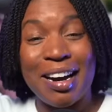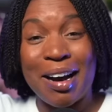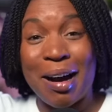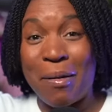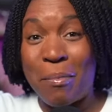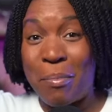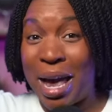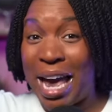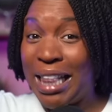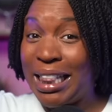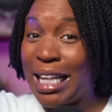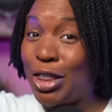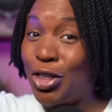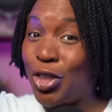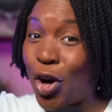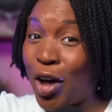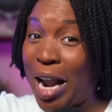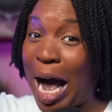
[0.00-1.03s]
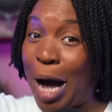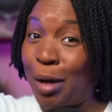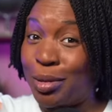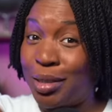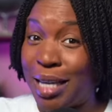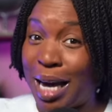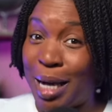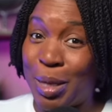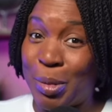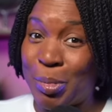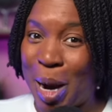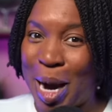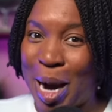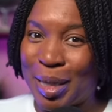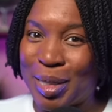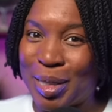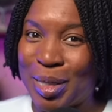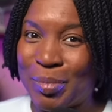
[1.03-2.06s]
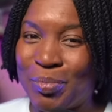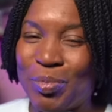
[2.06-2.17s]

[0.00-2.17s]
a man that thought outside the box.